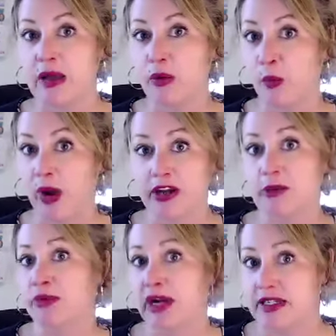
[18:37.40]
where
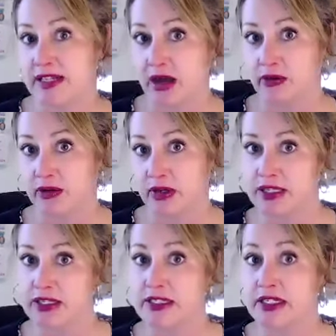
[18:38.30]
the breakdown
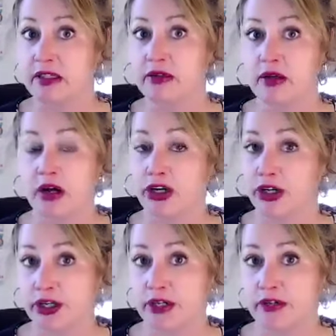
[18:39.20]
in the deal
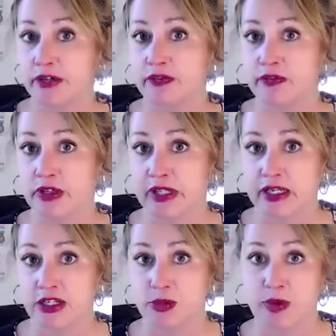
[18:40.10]
occurred
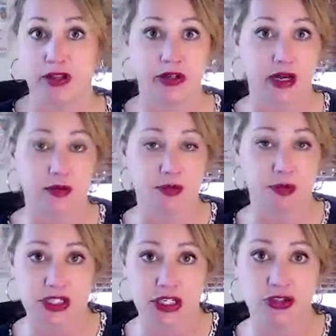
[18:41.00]
related to whether or not it was
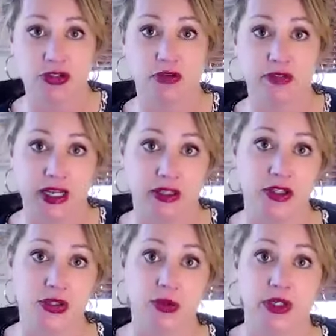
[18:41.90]
procedural,
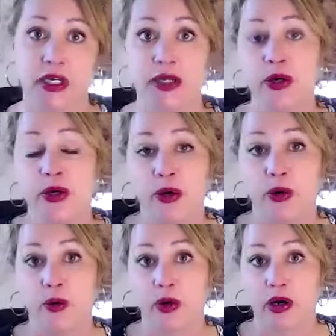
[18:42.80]
regulatory,
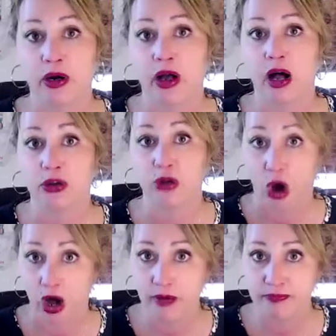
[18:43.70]
or a
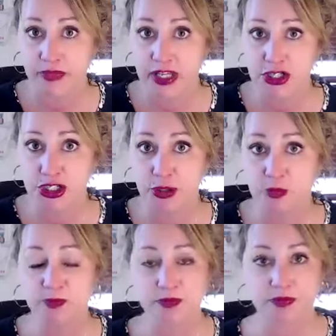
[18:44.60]
law issue.
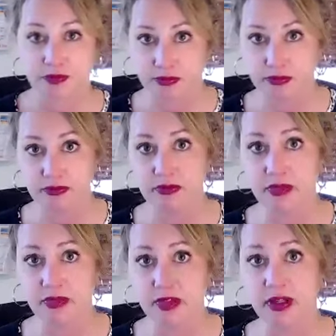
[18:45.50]

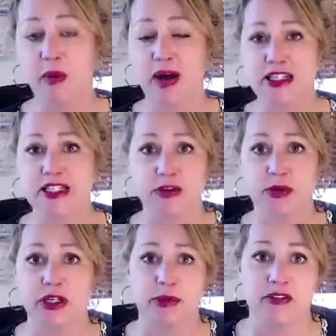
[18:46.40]
I wanted to give you a
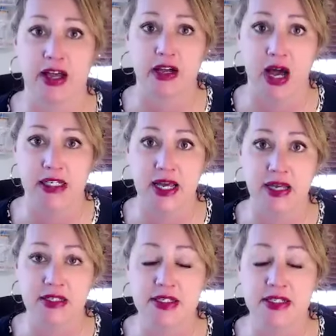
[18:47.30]
little bit of that
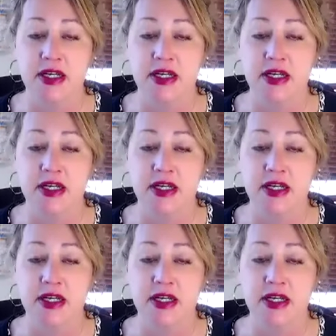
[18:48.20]
context.